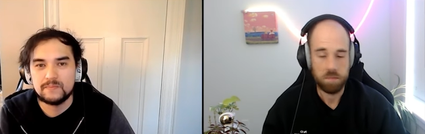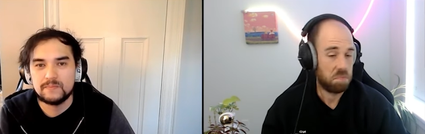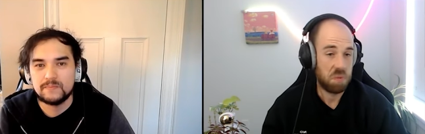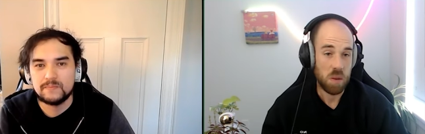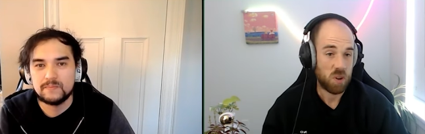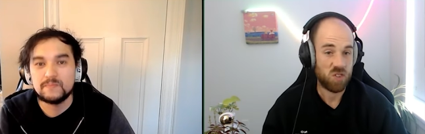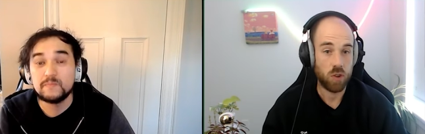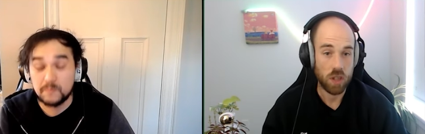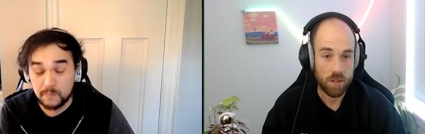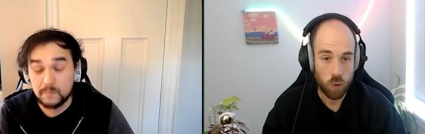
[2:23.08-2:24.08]
Speaker 1: pretty much
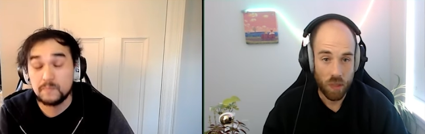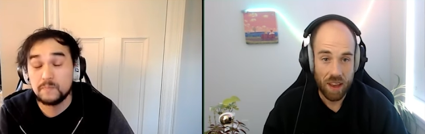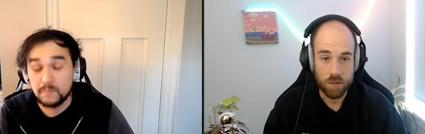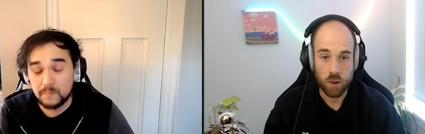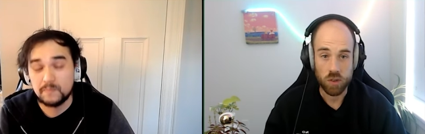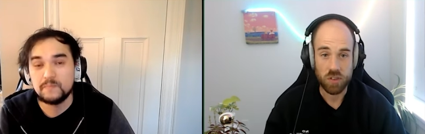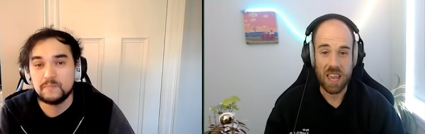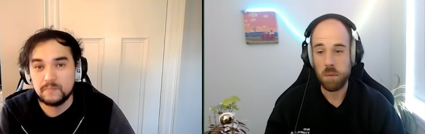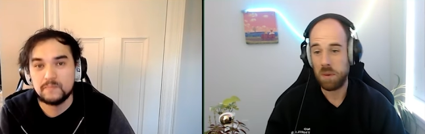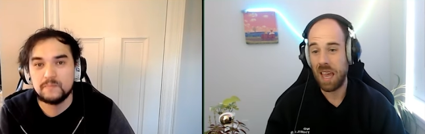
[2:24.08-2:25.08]
fully for that first
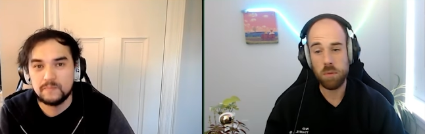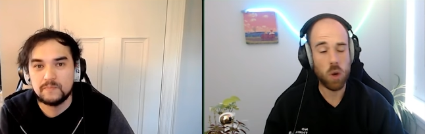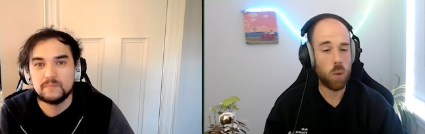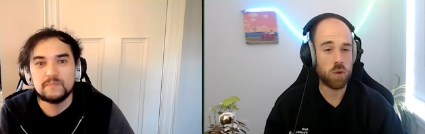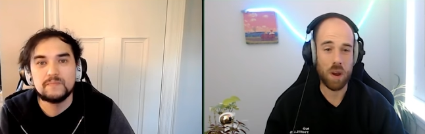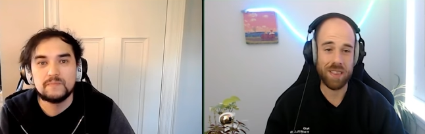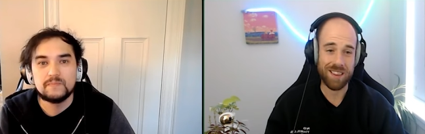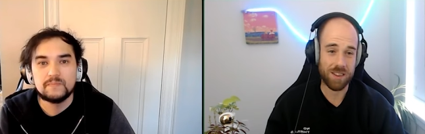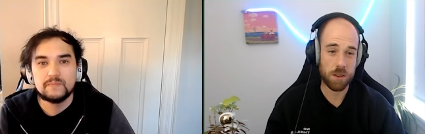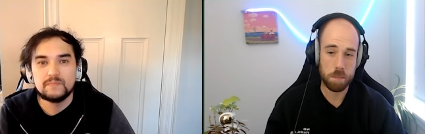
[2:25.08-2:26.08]
game. Game two is where
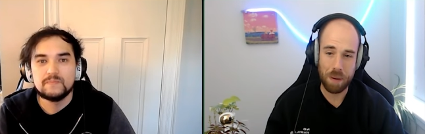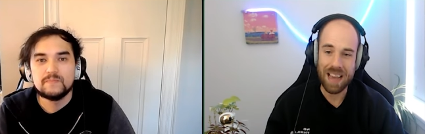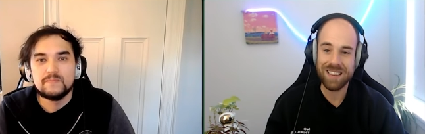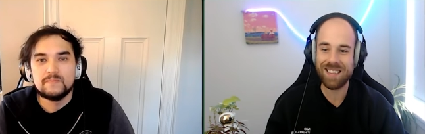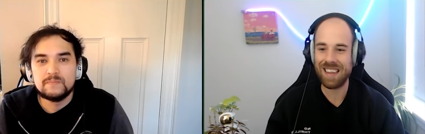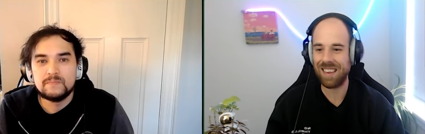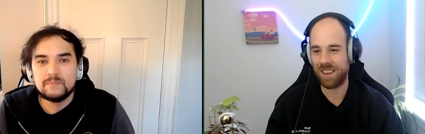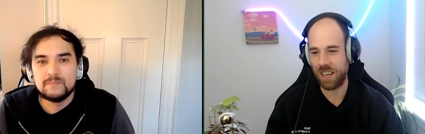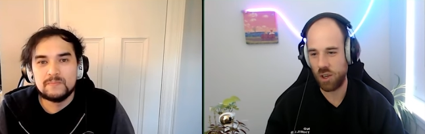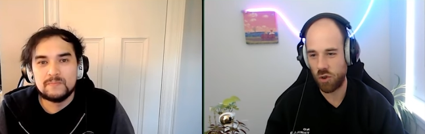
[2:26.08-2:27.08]
this
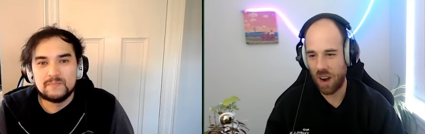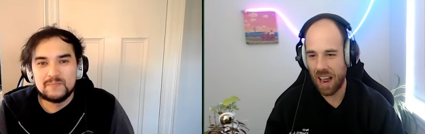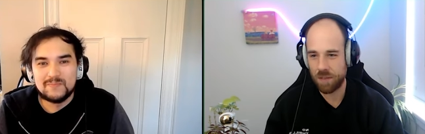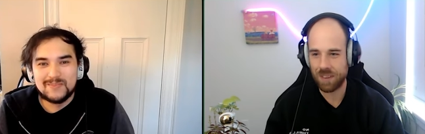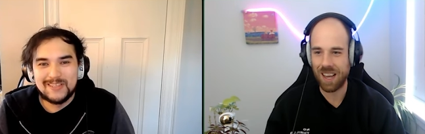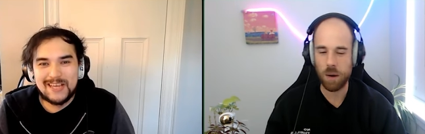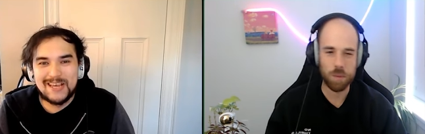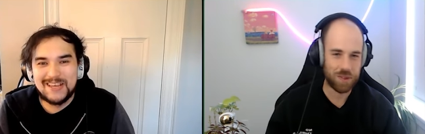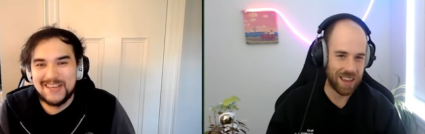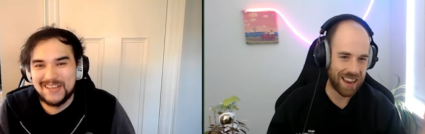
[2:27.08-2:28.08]
spicy-looking draft
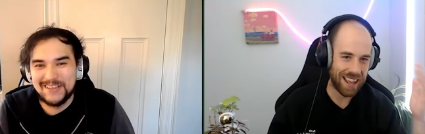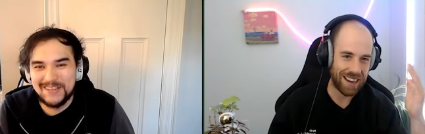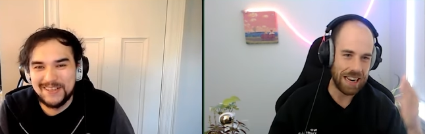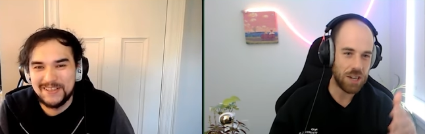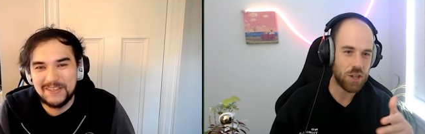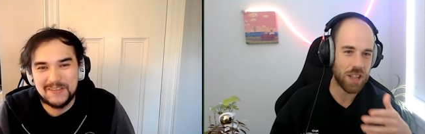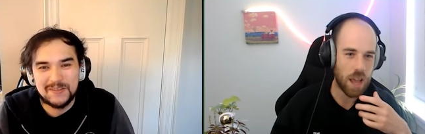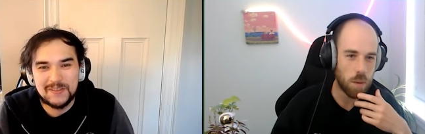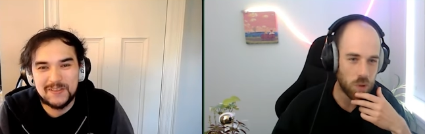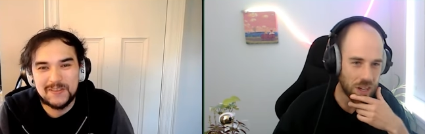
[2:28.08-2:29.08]
comes in, and initially
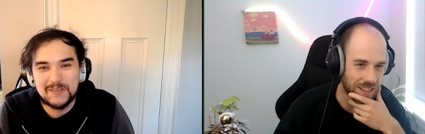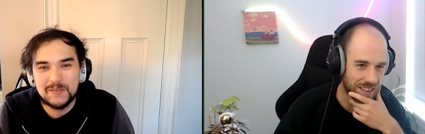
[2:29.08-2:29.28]
I'm looking at